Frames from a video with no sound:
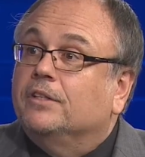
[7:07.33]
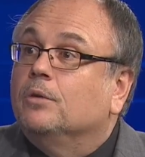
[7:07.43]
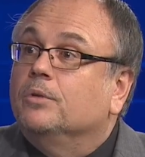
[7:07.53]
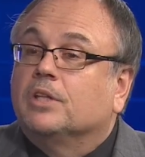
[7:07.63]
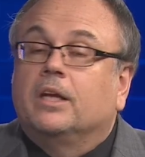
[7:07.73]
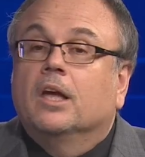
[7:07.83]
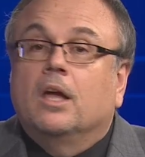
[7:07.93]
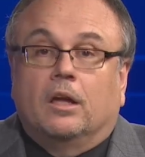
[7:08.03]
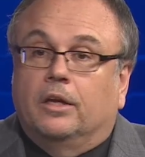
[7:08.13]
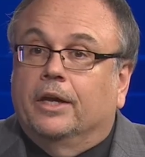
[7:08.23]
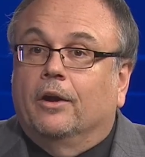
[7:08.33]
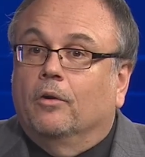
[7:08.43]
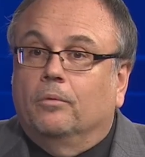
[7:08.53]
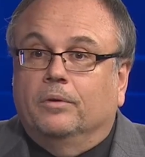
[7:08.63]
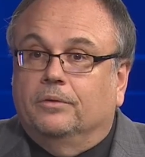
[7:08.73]
Right. It was like, you
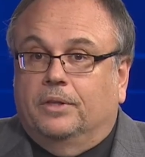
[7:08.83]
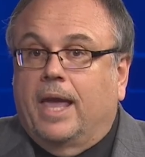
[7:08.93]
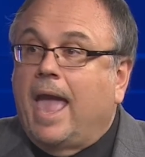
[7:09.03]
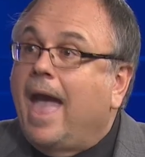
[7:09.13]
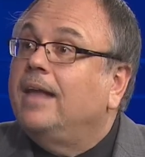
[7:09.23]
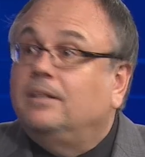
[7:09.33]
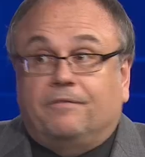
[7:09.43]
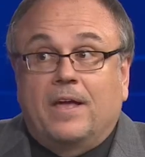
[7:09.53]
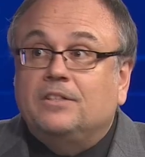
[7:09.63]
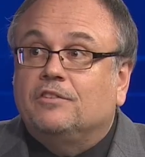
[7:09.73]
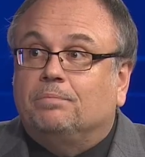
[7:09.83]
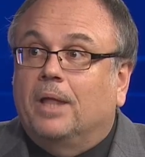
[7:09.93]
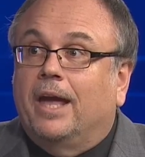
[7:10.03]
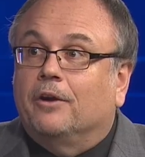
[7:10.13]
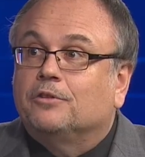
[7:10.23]
know, they had defensive
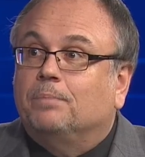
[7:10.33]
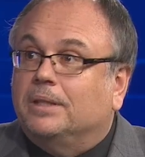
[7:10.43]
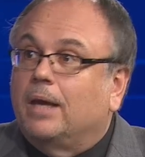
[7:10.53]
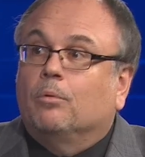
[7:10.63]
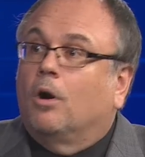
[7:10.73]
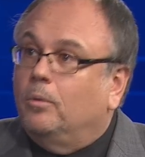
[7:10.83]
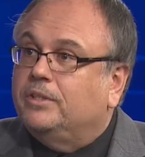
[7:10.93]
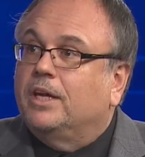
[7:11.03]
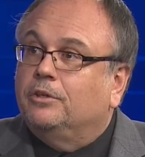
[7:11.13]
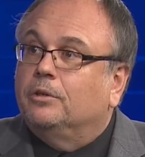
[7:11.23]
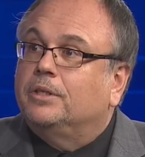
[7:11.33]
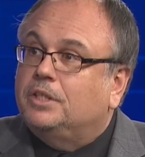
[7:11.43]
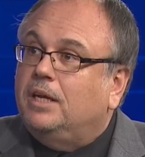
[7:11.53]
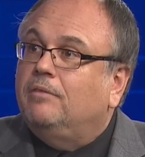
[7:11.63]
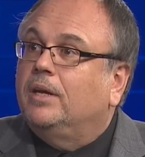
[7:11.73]
players, but they were always
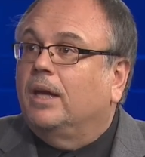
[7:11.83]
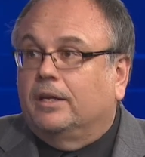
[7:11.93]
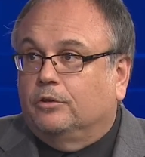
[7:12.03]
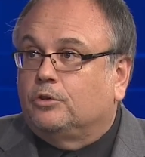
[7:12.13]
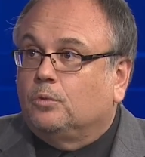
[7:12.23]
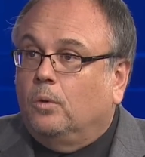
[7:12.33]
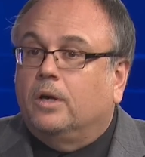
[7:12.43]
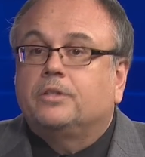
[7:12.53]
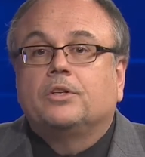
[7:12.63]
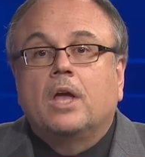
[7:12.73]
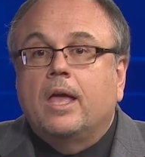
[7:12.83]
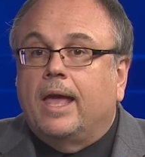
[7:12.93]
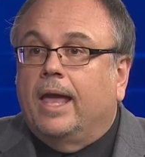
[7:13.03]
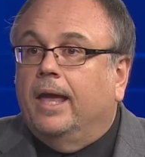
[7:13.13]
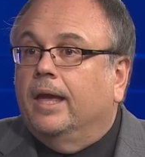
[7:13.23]
underachieving under Schwartz,
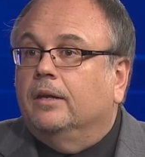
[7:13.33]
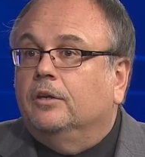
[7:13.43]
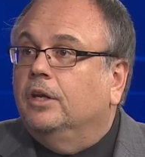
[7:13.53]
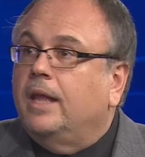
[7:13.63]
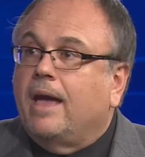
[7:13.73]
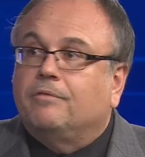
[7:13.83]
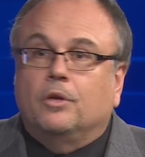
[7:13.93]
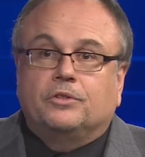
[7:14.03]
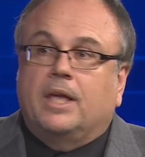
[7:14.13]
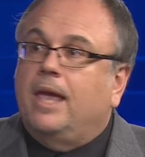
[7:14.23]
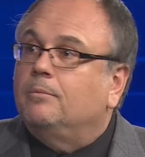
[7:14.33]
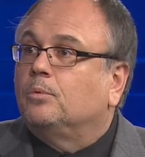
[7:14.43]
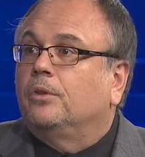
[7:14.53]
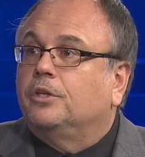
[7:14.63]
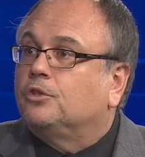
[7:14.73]
and you'd have those games
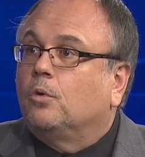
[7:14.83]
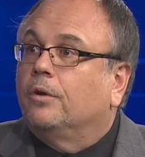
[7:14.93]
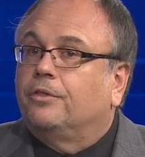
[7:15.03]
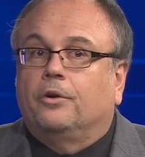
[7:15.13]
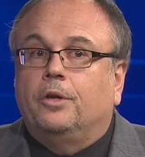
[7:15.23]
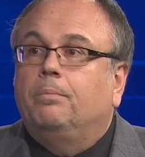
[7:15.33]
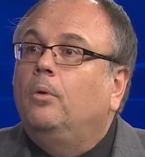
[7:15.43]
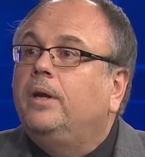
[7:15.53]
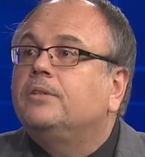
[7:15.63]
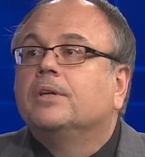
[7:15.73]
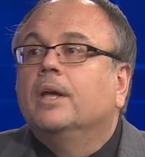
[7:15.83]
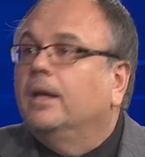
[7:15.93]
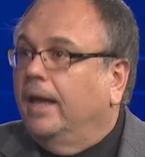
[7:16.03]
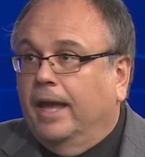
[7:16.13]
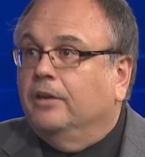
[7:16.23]
where they'd score 30 points
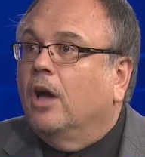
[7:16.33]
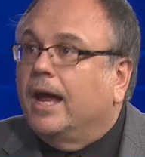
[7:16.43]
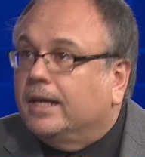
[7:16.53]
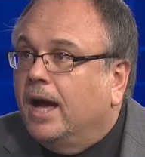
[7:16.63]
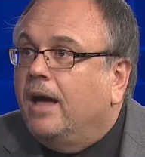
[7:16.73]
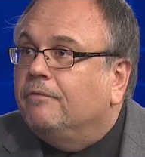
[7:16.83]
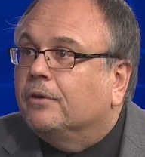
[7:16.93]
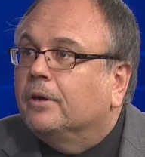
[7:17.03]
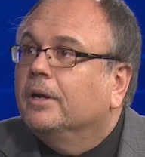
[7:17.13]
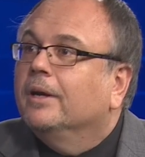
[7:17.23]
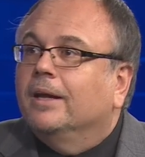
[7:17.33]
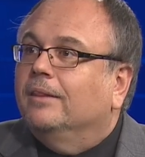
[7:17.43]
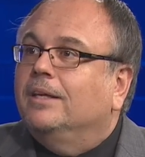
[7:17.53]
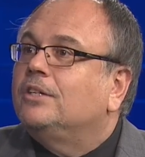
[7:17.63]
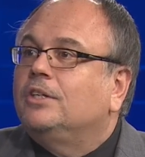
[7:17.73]
and not cover.
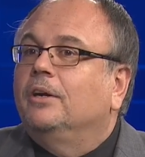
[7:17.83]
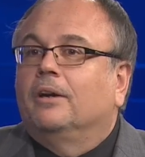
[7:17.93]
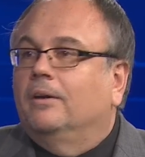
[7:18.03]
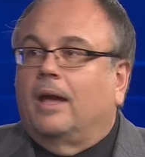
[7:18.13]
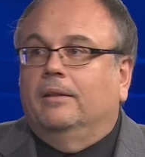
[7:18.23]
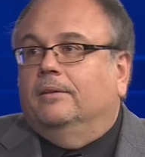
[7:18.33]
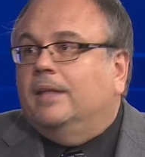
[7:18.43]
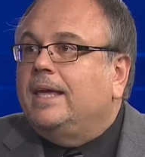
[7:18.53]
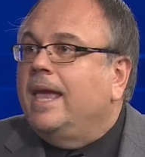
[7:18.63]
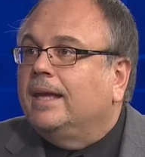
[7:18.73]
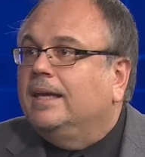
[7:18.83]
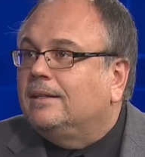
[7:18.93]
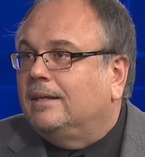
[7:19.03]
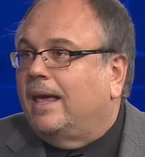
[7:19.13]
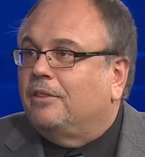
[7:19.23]
This year, they can't get
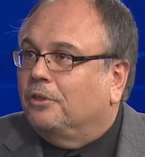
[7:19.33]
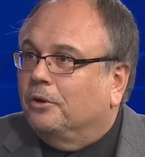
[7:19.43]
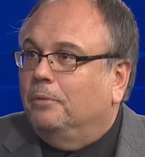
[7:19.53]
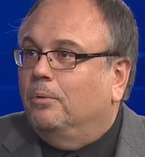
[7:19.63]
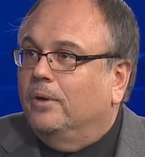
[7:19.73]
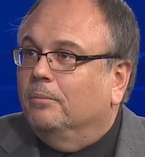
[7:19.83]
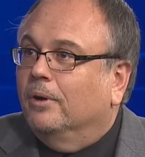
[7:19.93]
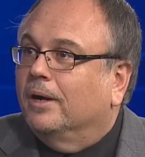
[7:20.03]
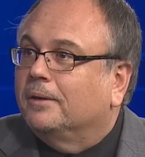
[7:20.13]
to that 30 point mark.